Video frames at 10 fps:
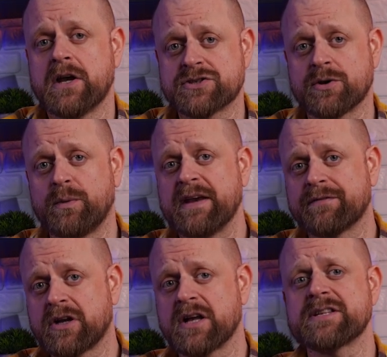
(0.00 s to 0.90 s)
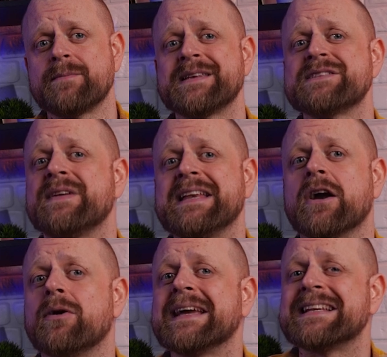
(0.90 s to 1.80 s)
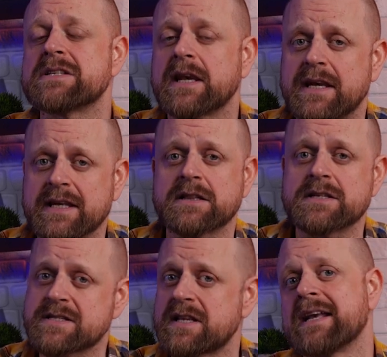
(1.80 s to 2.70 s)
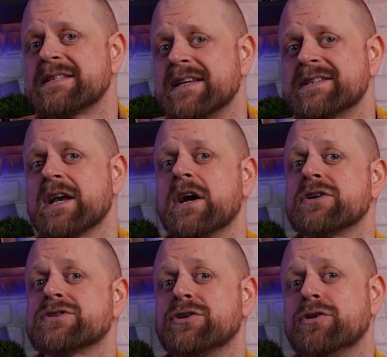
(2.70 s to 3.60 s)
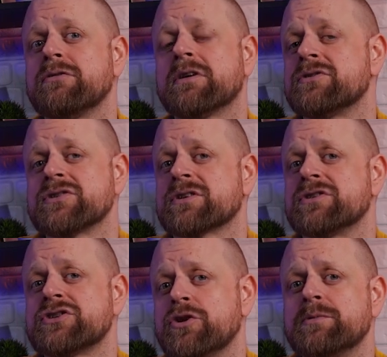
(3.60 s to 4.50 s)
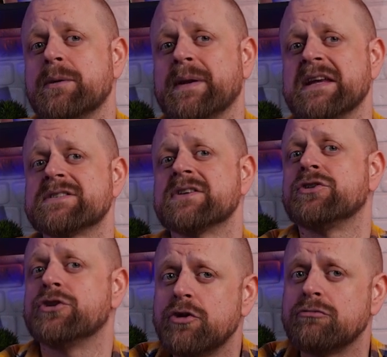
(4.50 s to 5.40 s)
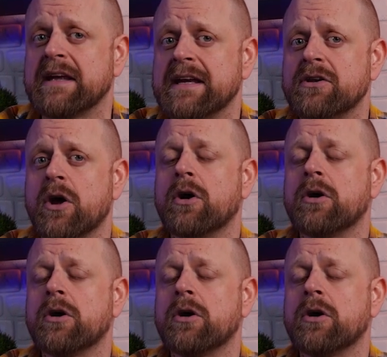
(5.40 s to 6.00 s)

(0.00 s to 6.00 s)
So we have cut up this video into little slices so you can just consume the piece that you need,